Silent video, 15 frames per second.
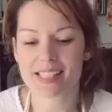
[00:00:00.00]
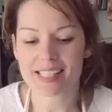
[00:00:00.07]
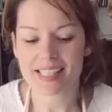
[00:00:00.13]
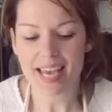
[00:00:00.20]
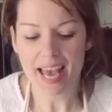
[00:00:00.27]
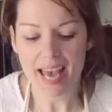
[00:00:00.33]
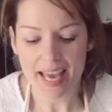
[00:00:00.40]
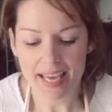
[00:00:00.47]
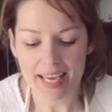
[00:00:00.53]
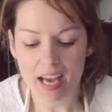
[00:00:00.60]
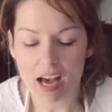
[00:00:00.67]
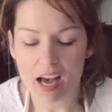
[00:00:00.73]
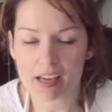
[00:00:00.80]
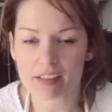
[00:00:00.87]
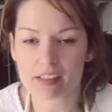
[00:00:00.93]

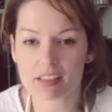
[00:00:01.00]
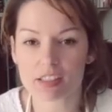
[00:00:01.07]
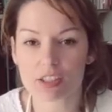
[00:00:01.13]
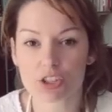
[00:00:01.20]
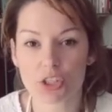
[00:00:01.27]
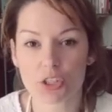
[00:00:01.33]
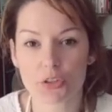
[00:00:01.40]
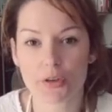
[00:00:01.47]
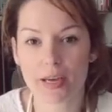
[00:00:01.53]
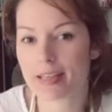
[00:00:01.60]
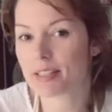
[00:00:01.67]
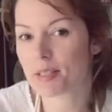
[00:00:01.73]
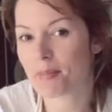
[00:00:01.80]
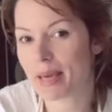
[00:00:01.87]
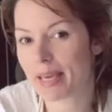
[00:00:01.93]
today I'm going to show you
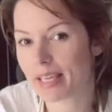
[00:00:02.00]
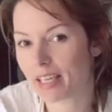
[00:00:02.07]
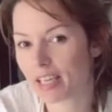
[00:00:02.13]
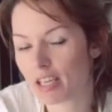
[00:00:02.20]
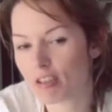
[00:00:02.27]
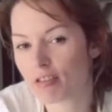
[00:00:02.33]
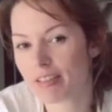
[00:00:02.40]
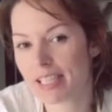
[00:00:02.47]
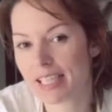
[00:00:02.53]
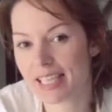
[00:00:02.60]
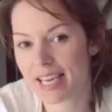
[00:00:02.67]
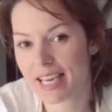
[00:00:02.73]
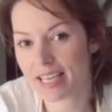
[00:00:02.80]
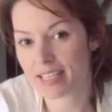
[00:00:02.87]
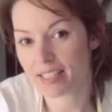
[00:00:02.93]
how to make a
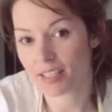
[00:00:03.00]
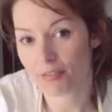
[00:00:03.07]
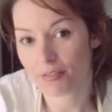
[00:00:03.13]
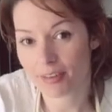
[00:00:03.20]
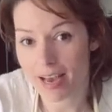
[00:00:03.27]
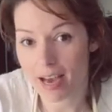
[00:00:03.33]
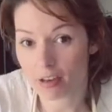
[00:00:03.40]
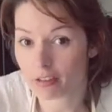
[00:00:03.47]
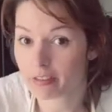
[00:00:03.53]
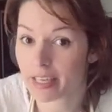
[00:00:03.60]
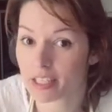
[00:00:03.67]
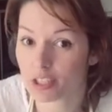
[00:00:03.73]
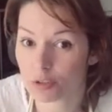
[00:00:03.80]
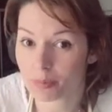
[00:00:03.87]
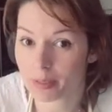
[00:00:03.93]
really easy flower
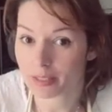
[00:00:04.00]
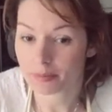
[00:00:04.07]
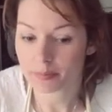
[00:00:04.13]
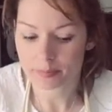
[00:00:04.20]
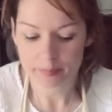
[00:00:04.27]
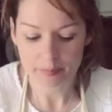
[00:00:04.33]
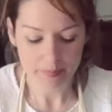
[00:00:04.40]
arrangement.